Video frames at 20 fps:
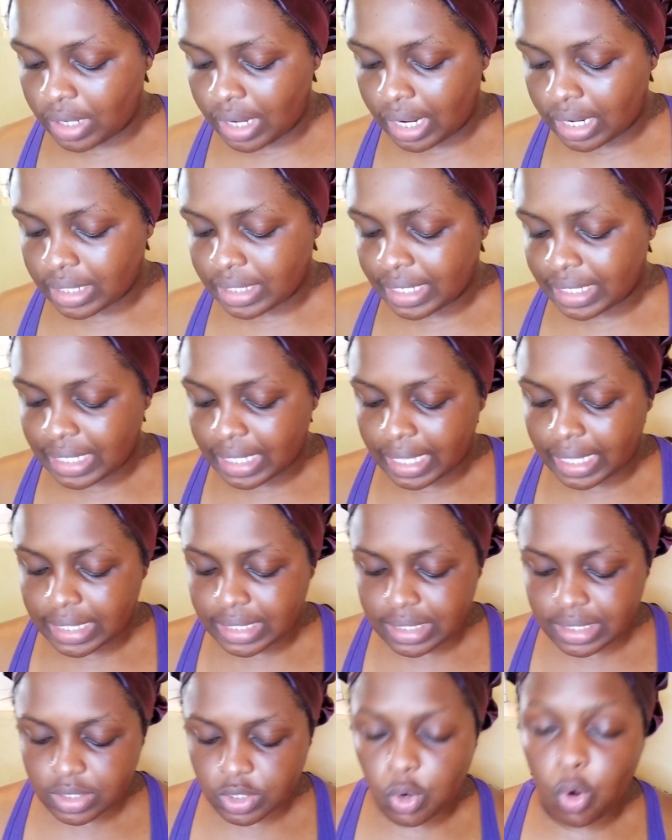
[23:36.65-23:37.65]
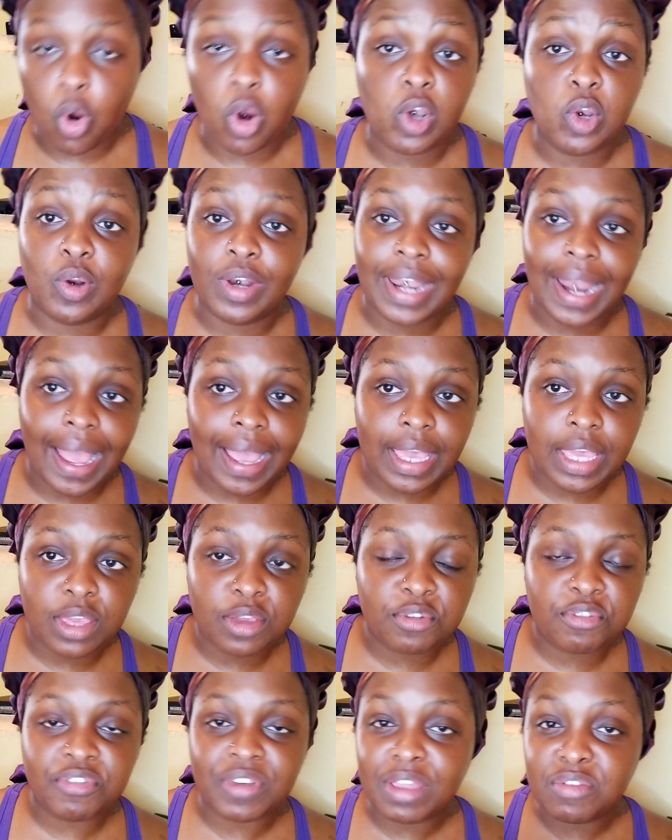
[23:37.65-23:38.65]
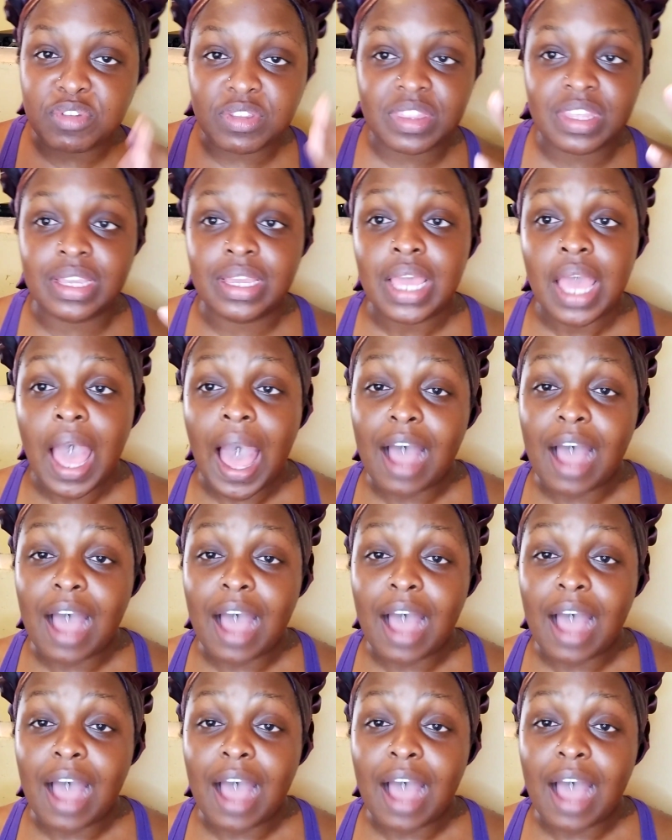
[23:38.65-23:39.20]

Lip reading: dedicate all your life, everything,